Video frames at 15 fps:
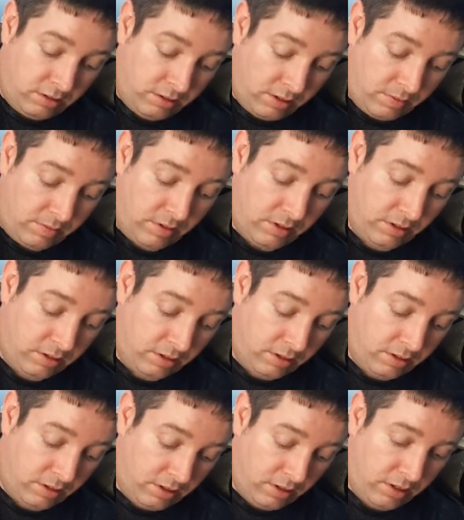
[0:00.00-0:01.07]

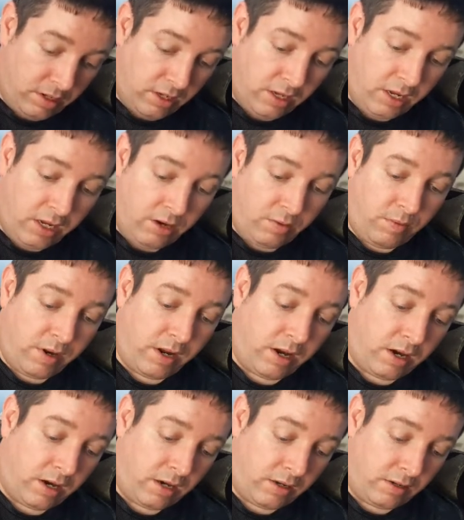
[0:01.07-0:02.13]
that one. Here we are.